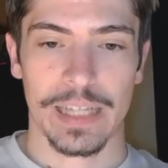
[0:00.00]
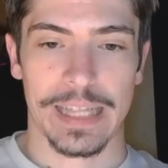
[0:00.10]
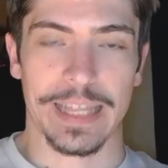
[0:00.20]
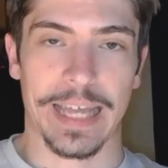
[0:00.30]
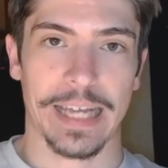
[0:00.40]

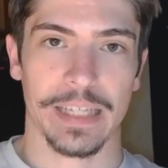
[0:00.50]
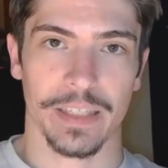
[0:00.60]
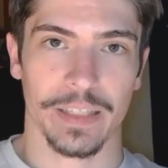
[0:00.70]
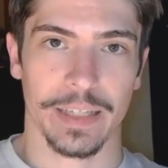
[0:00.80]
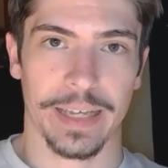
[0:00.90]
that
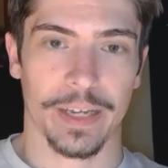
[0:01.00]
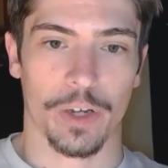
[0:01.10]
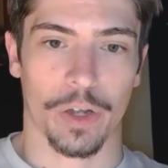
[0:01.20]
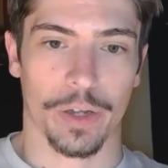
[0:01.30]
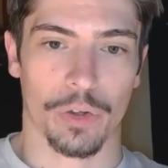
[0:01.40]
didn't get
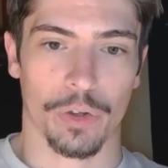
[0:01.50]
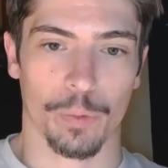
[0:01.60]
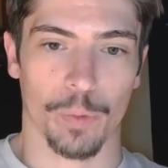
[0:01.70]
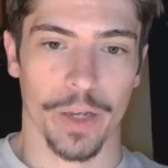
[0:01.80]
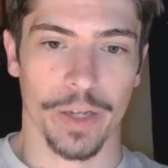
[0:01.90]
hot all the
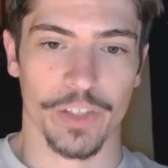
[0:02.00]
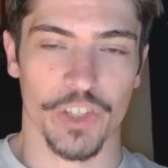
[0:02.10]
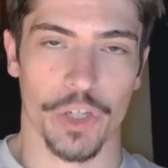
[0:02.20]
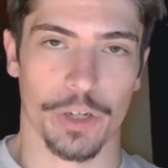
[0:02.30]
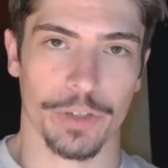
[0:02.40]
way and the
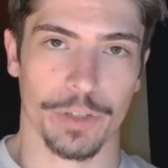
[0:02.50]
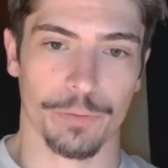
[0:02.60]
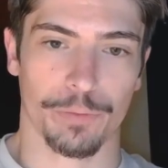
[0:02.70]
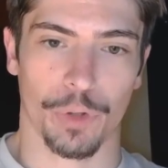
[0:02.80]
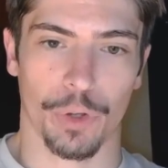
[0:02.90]
solder didn't
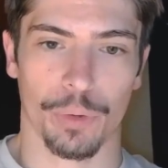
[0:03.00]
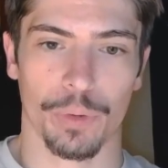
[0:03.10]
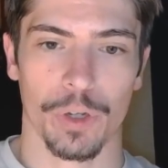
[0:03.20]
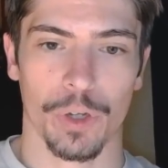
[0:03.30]
flow,